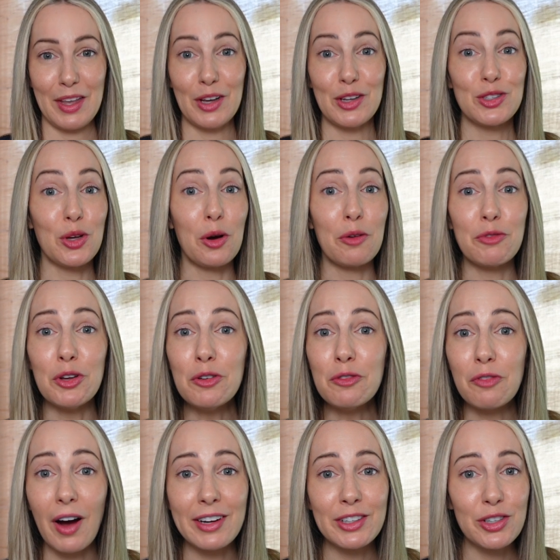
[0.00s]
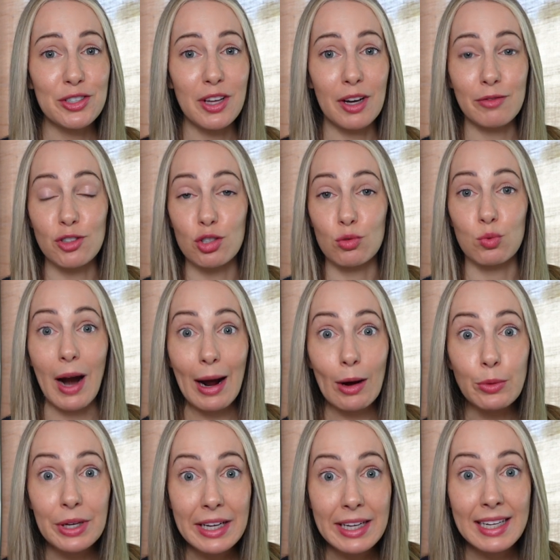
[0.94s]
So, if you find yourself
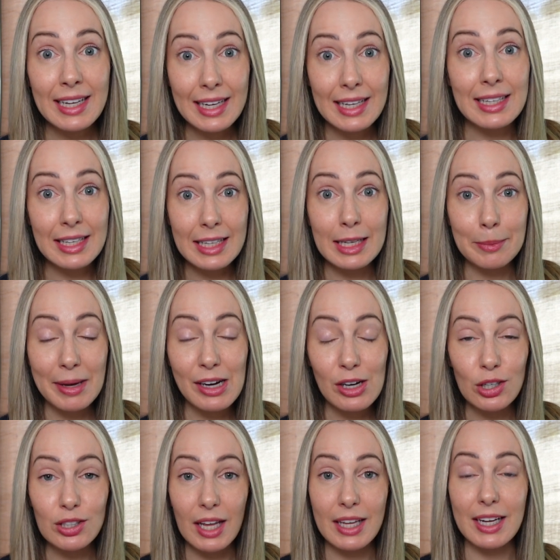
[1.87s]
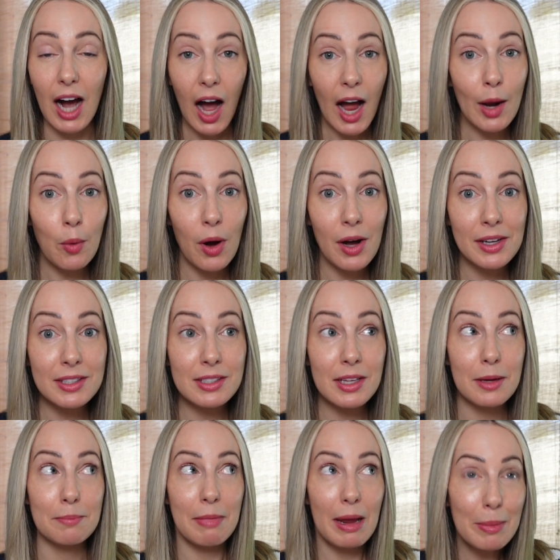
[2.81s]
drowning in email like I was,
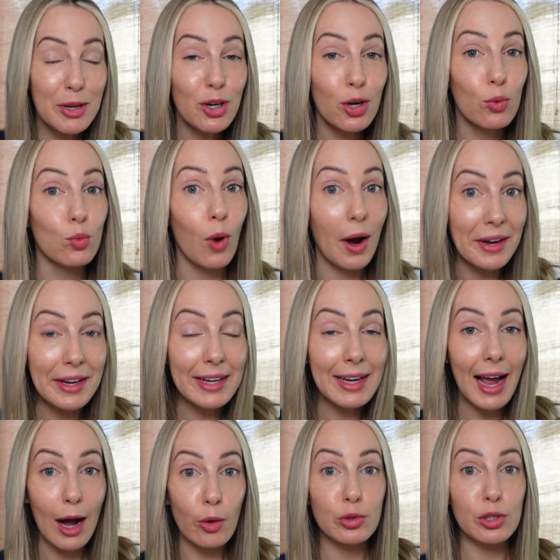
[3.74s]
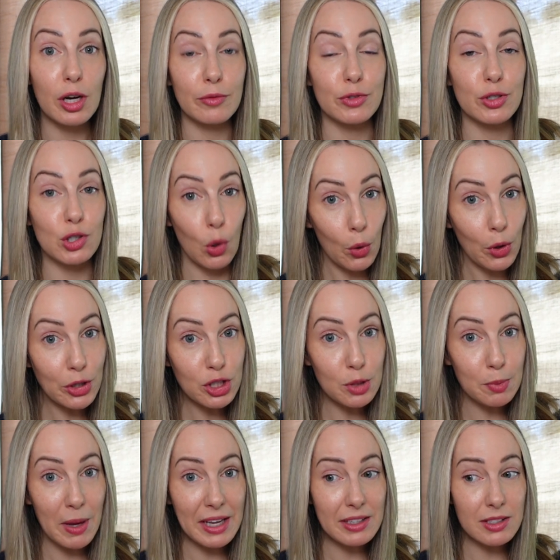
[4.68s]
maybe you're running out of storage
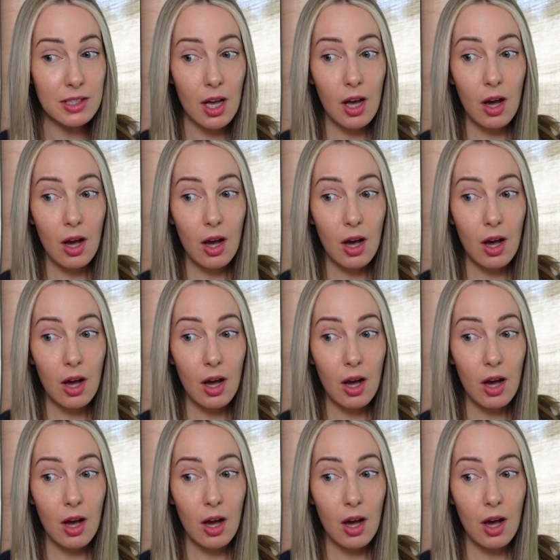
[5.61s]
space,